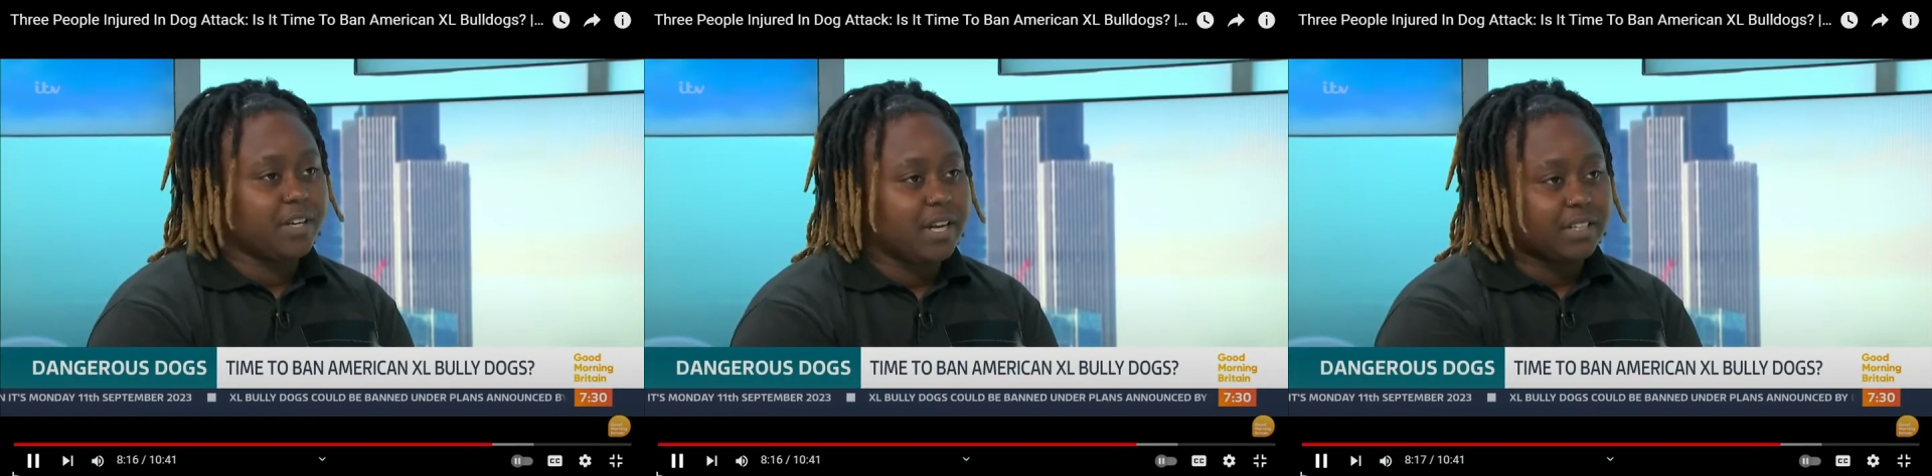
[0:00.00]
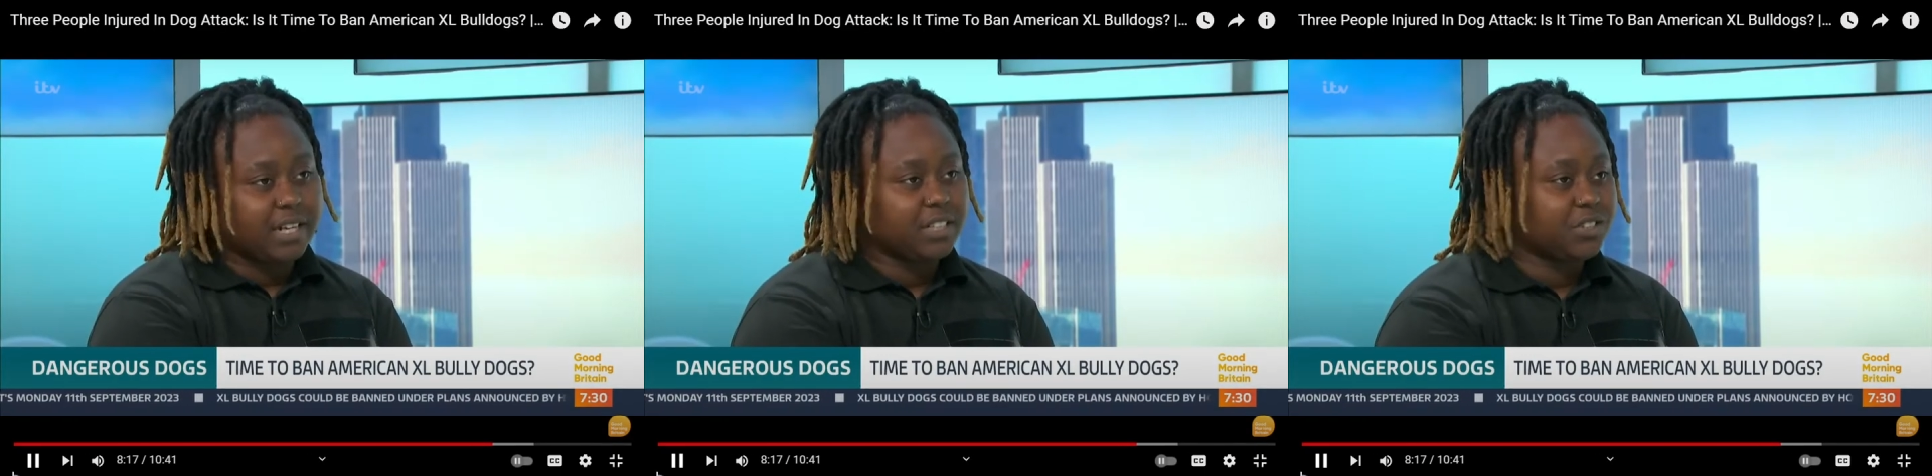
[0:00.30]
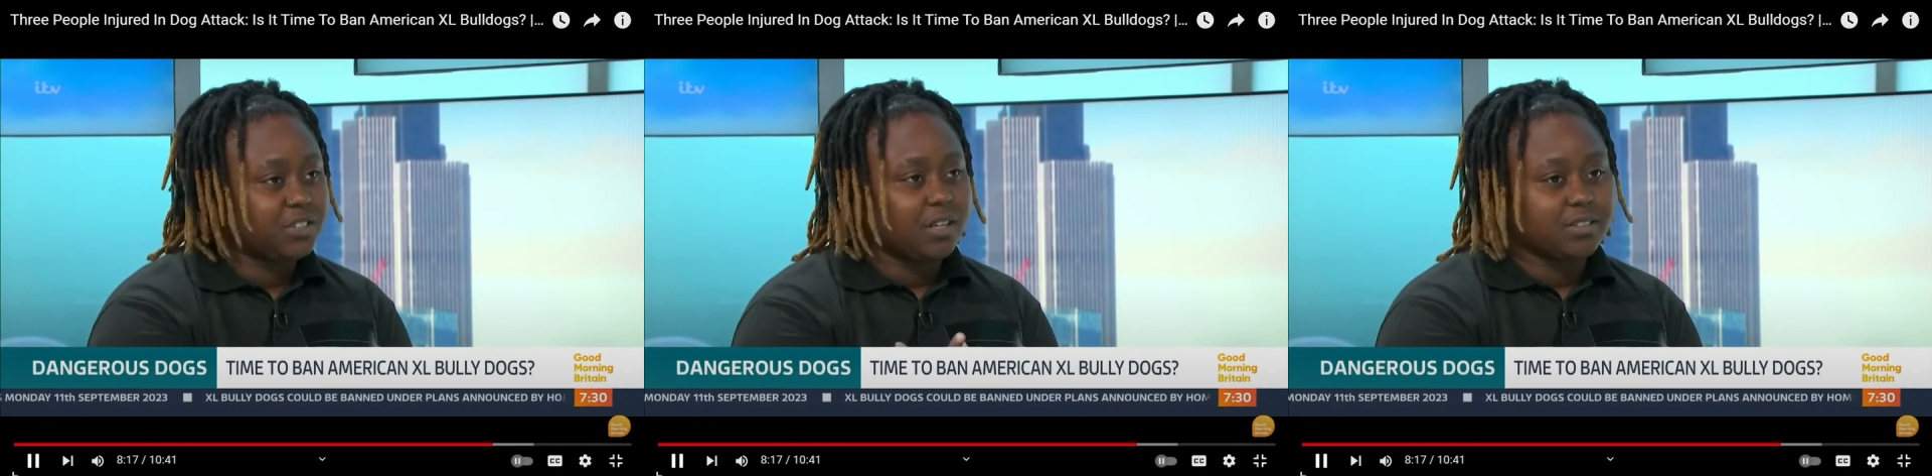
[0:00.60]
like
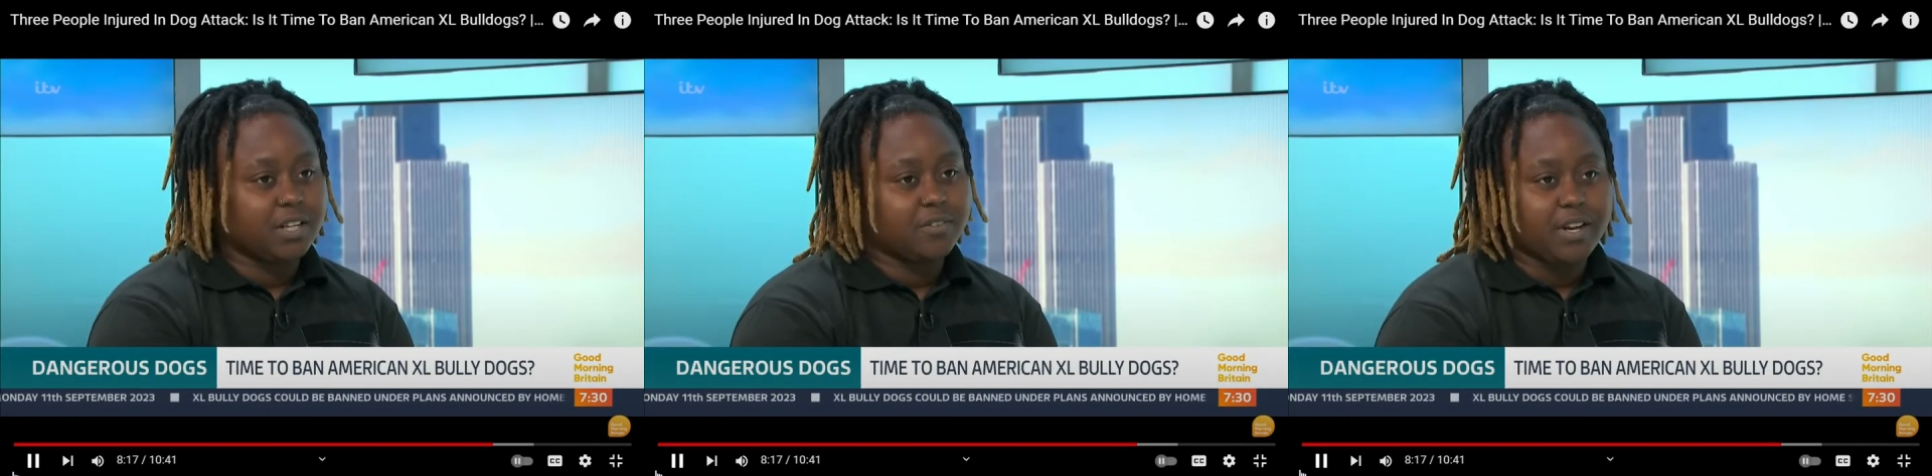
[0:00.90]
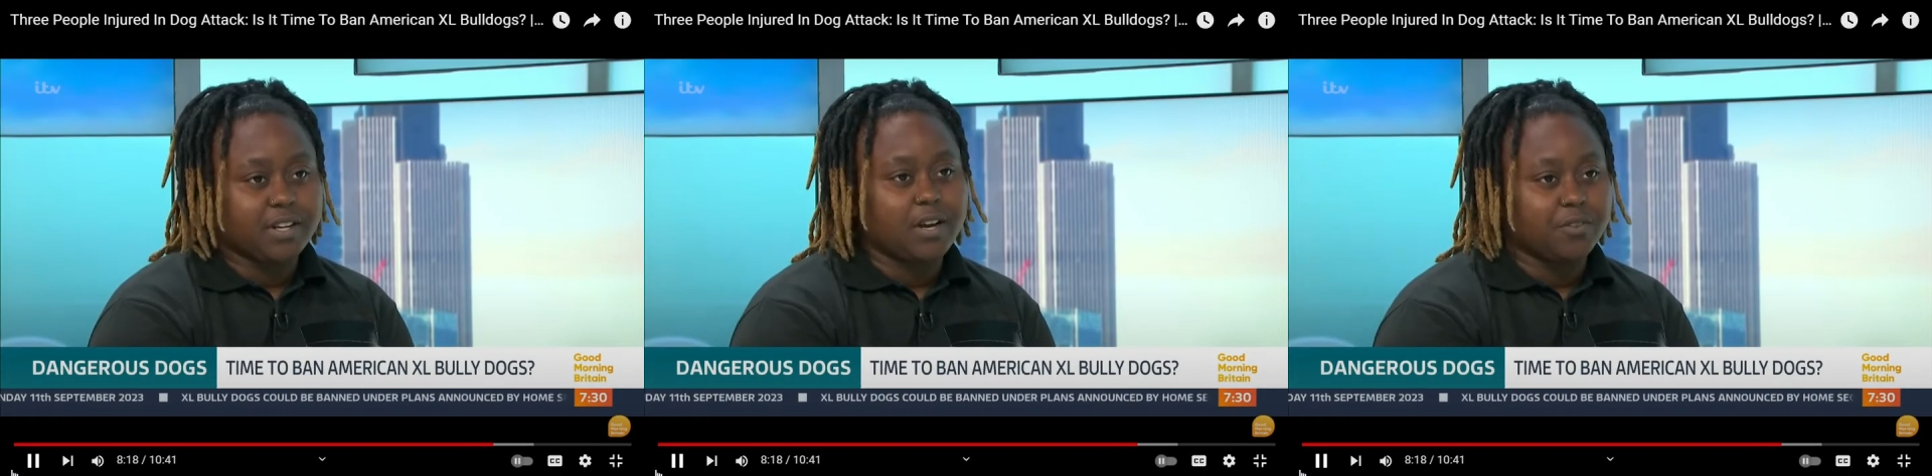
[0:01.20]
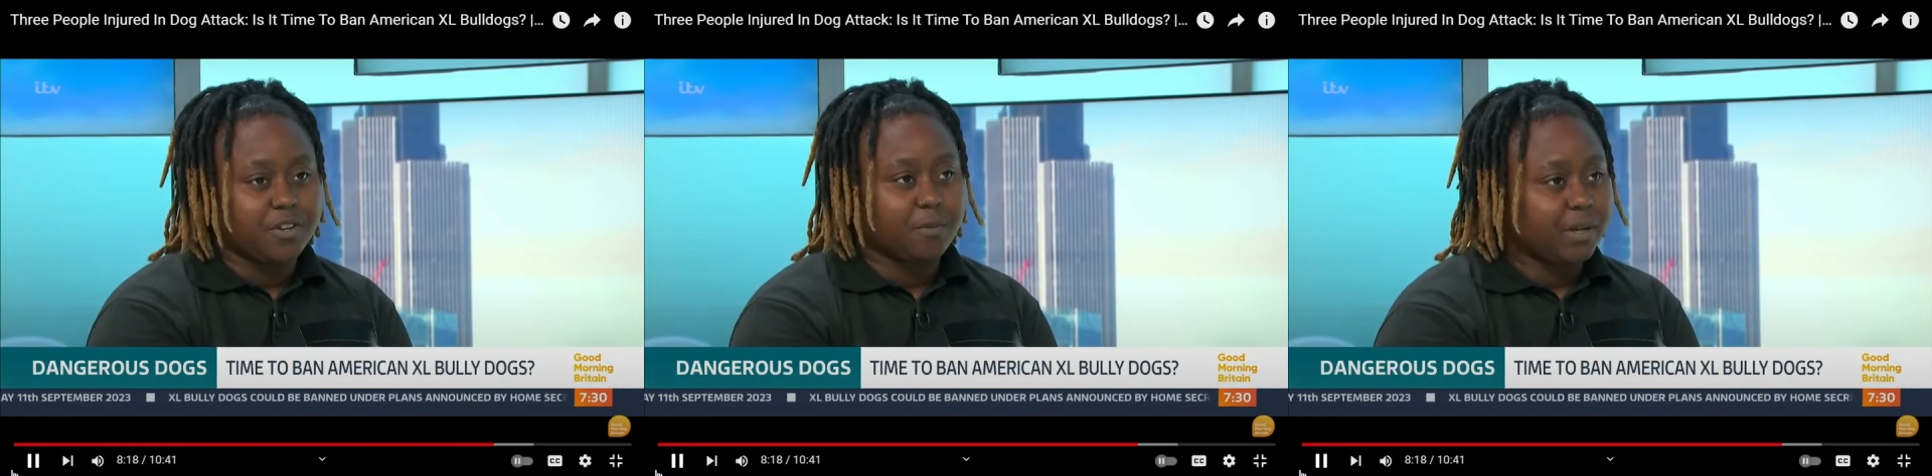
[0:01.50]
nitrous oxide right now,
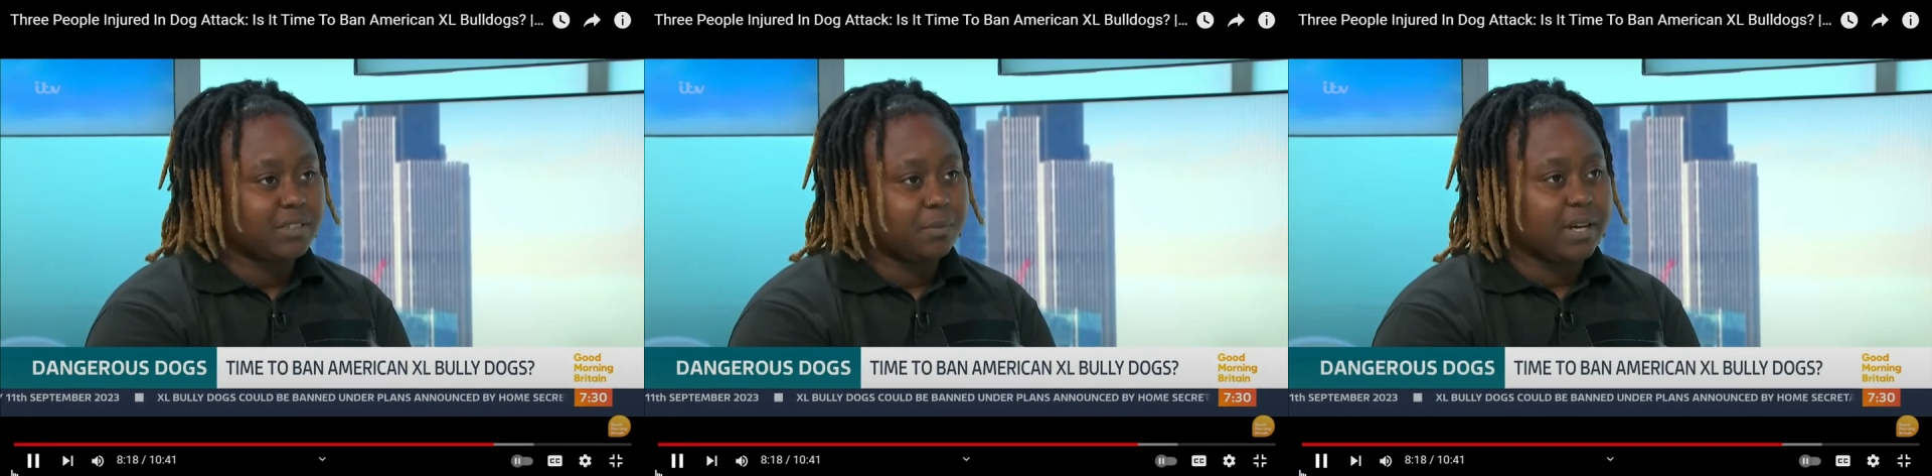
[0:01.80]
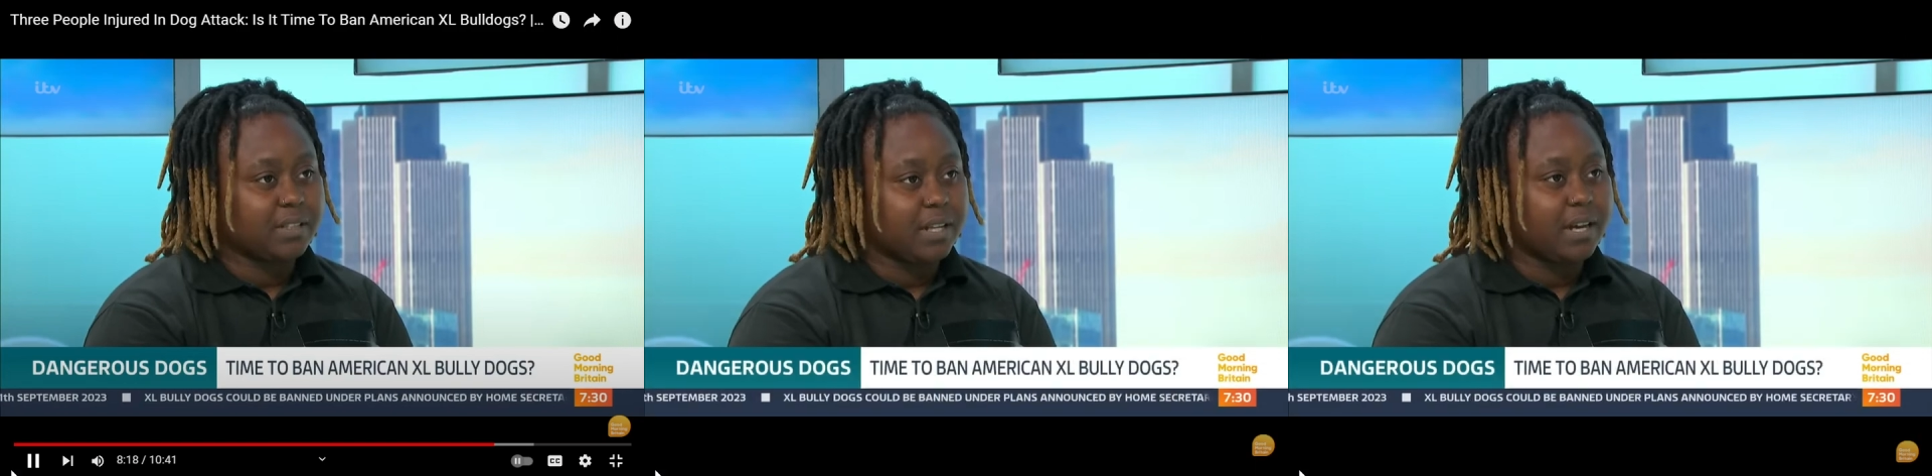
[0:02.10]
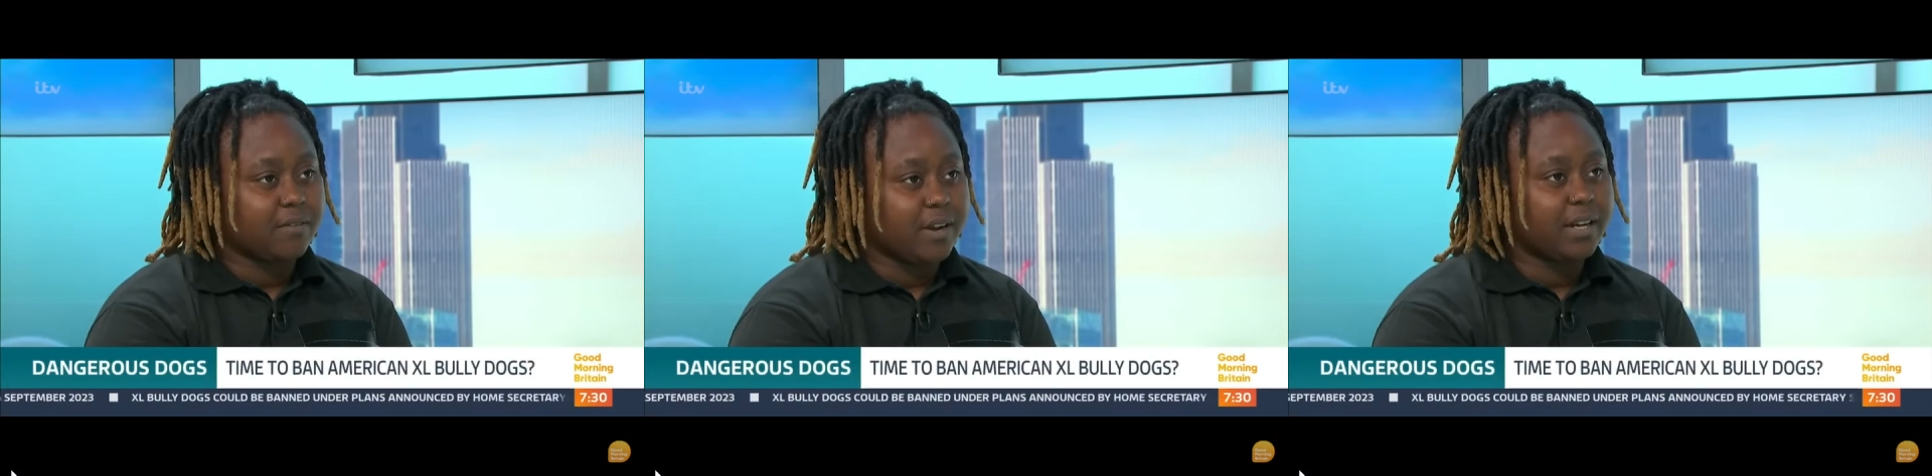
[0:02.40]
they're about to ban
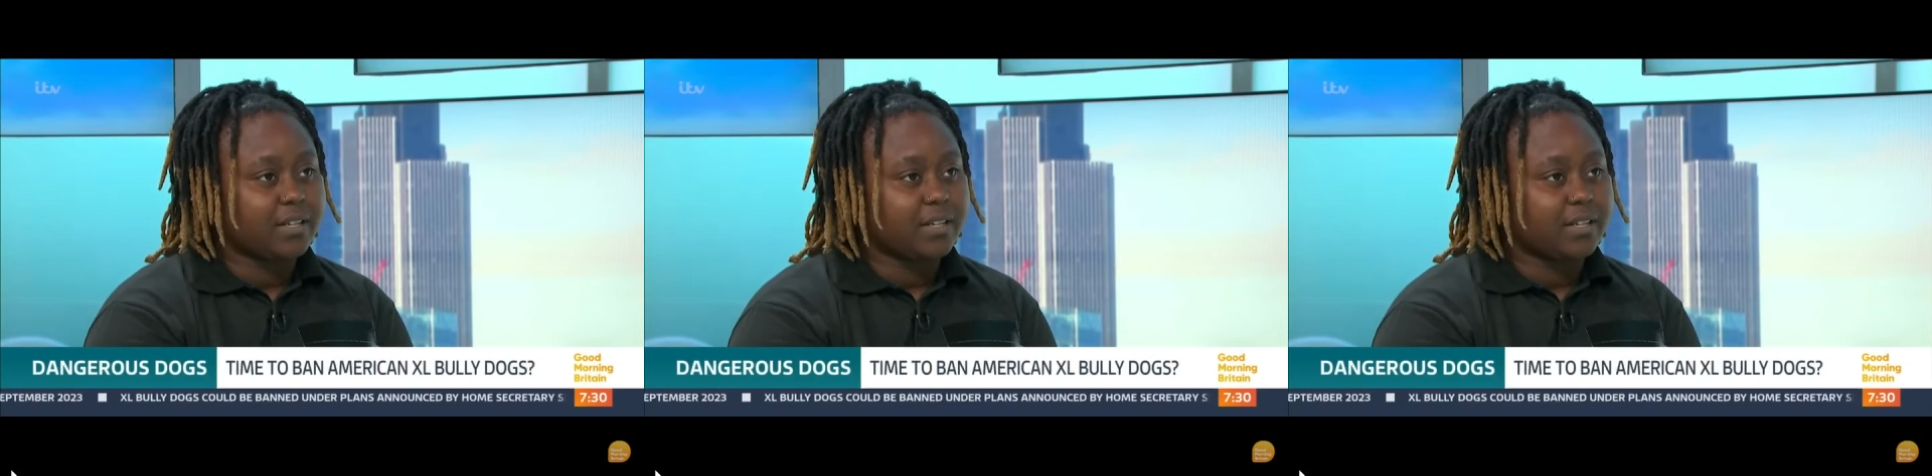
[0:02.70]
that, right?